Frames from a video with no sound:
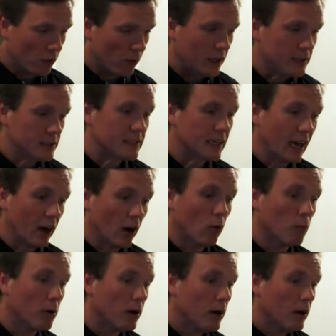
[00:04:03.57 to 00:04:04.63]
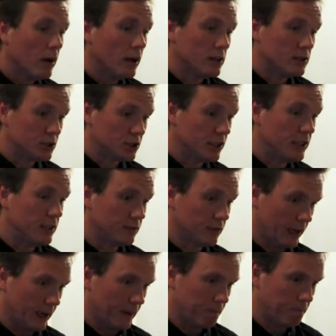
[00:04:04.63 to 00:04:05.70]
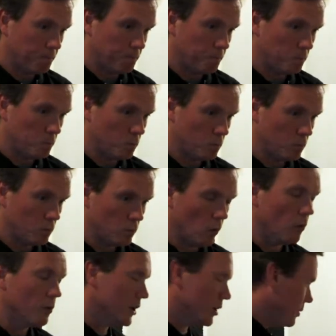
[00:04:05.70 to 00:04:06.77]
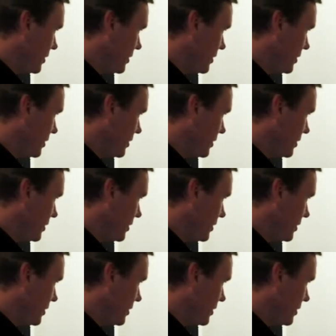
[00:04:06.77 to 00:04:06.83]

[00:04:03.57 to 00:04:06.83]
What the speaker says: way to help achieve that. What we're going to